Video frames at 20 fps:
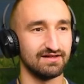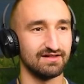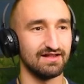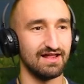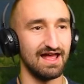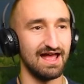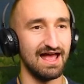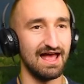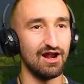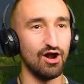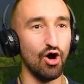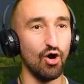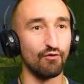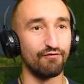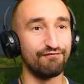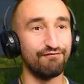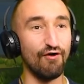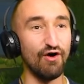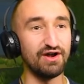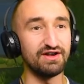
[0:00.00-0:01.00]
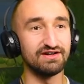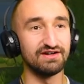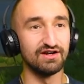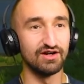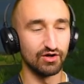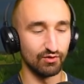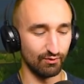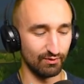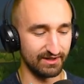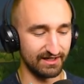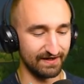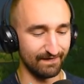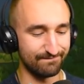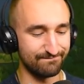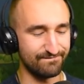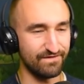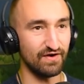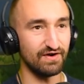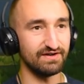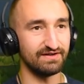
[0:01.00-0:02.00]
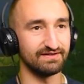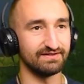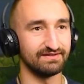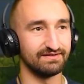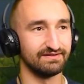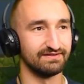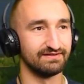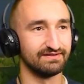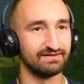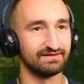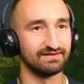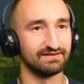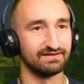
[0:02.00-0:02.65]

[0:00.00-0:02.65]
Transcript: That, oh, foot. I'm glad we're on the we same wavelength.